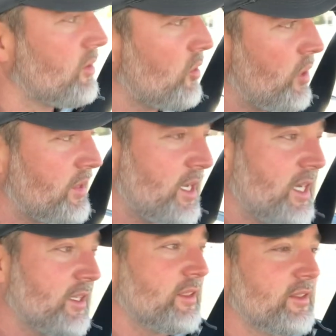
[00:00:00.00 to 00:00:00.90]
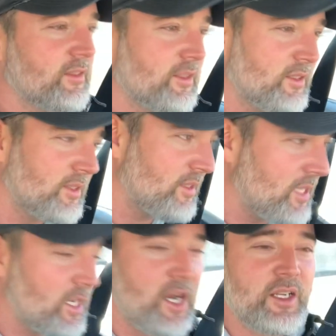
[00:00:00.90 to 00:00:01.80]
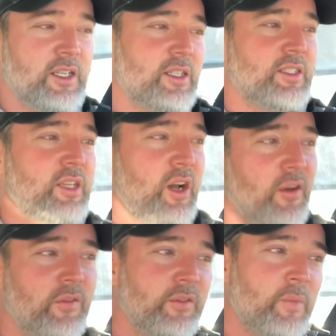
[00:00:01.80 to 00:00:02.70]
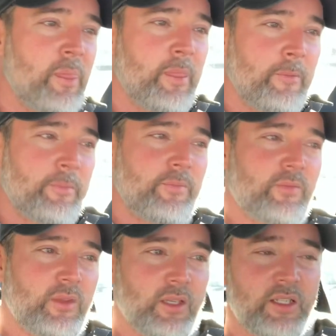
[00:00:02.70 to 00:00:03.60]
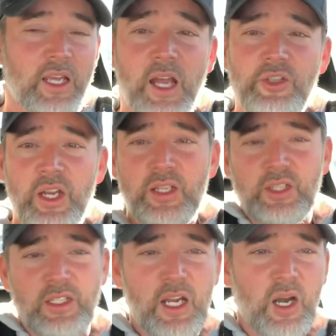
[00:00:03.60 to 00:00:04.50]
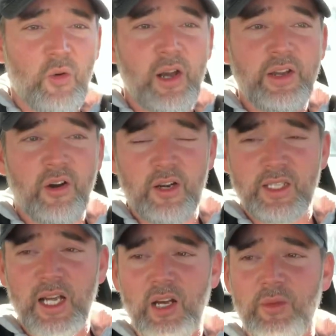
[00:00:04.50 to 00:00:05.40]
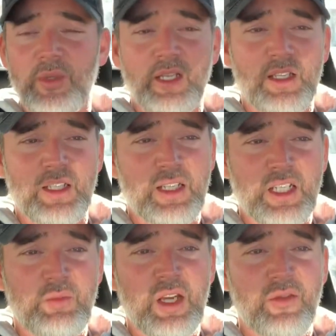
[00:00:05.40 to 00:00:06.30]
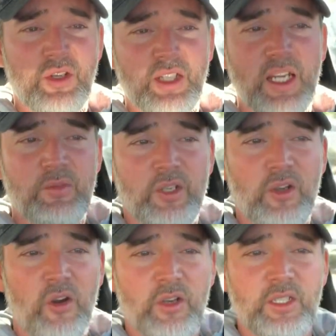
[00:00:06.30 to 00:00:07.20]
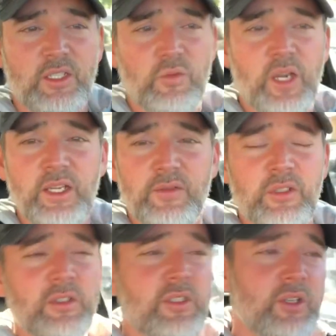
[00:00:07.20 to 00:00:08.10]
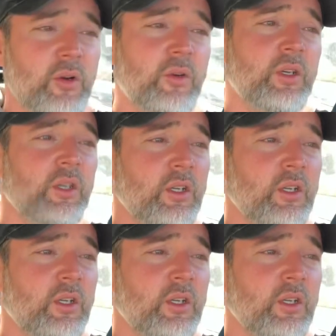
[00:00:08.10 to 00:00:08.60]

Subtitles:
The only thing that kind of is tough is I got to change the entire wiring harness out, because 6-speed versus 8-speed harness is way different. So